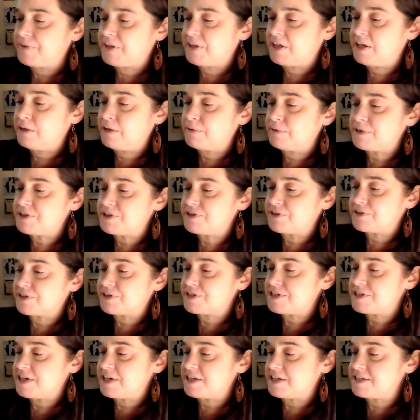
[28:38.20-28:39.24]
Kiowa shook
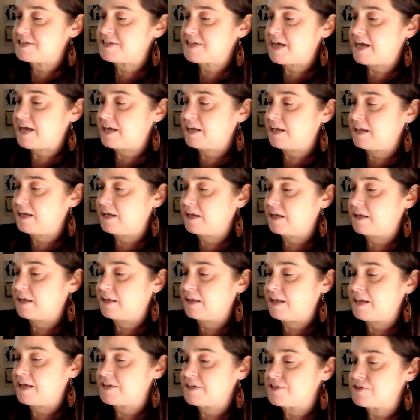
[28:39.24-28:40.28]
his head sadly and
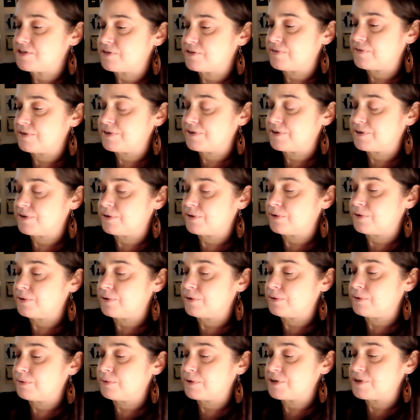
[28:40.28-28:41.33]
glanced over at the
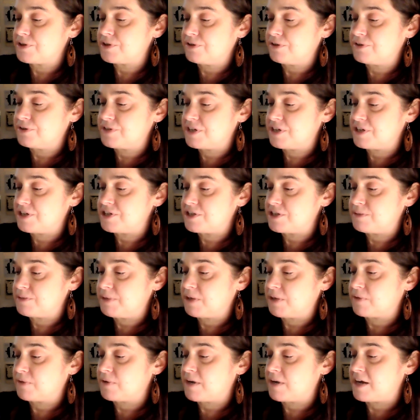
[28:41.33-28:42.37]
hole where Lieutenant Jimmy
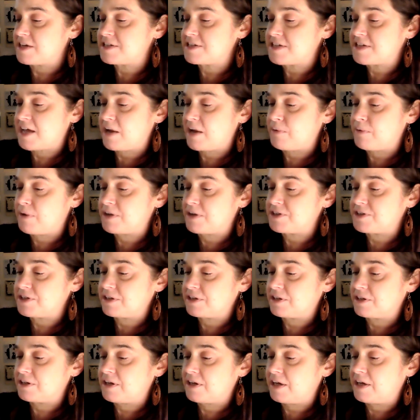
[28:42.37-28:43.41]
Cross sat watching
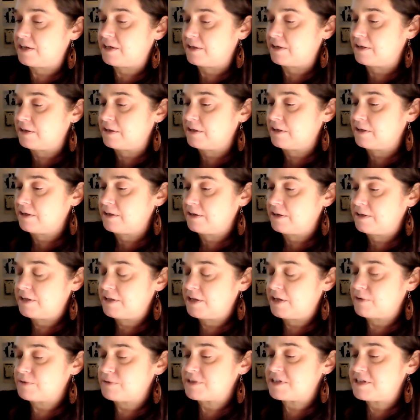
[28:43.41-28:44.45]
the night. The
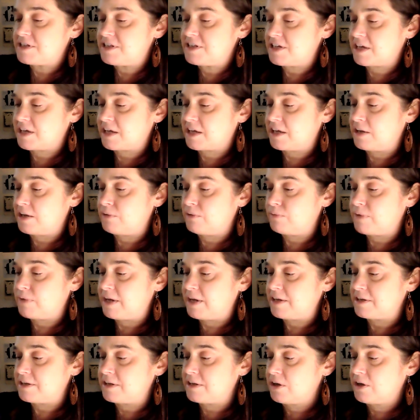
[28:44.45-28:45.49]
air was thick and
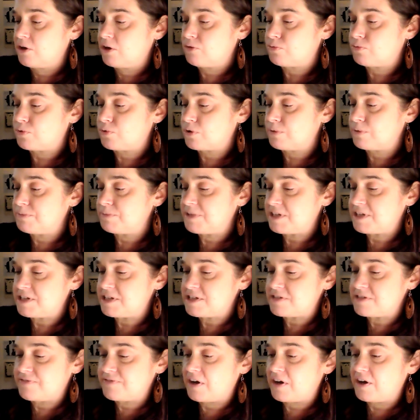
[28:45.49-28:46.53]
wet. A warm,
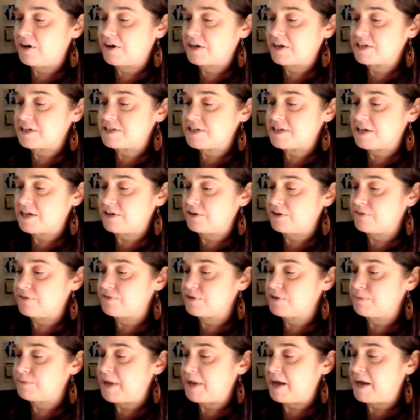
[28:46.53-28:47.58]
dense fog had settled over
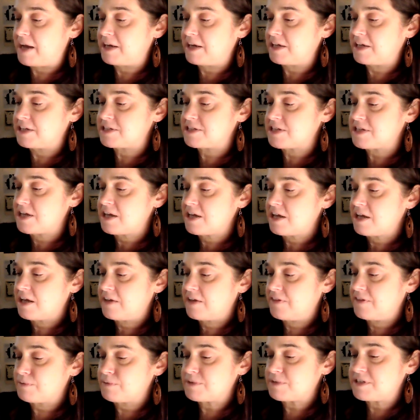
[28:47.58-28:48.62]
the paddies,
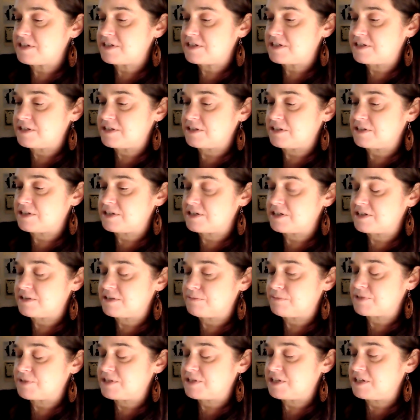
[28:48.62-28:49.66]
and there was the stillness that
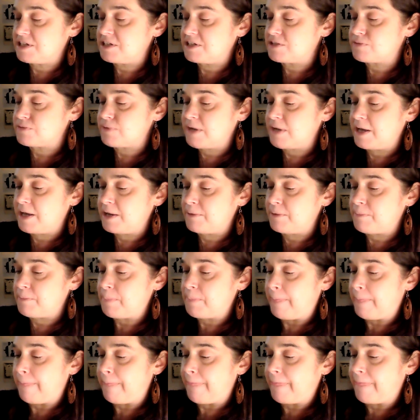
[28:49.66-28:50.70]
precedes rain.
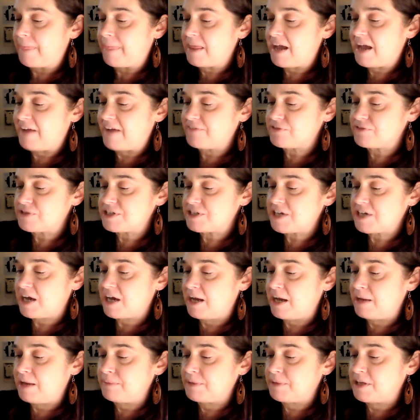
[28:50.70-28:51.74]
After a
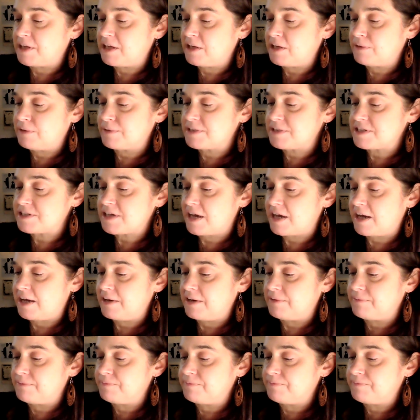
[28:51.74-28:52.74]
time, Kiowa sighed.